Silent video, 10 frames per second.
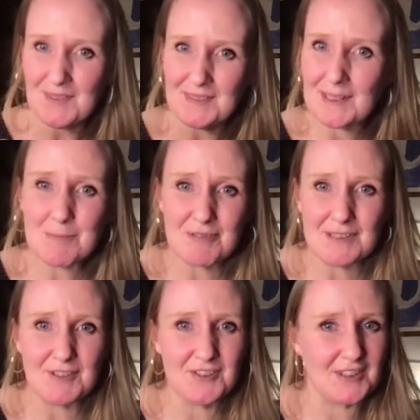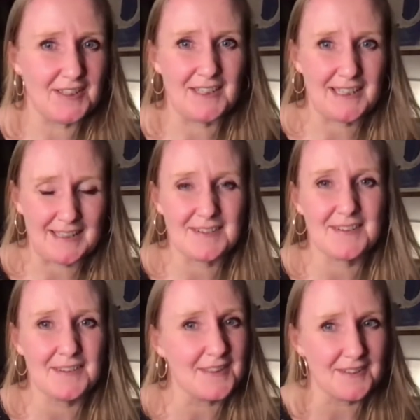than in previous years against
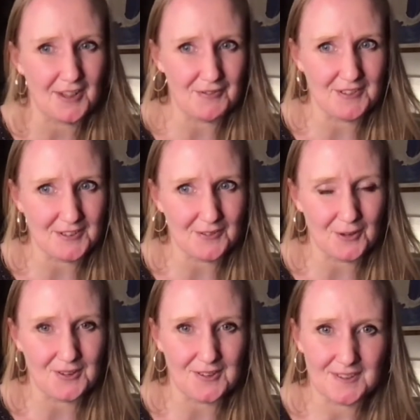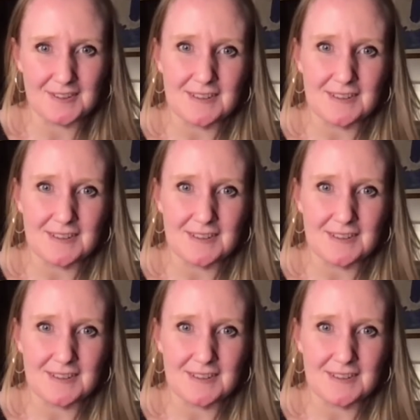the toughest of odds.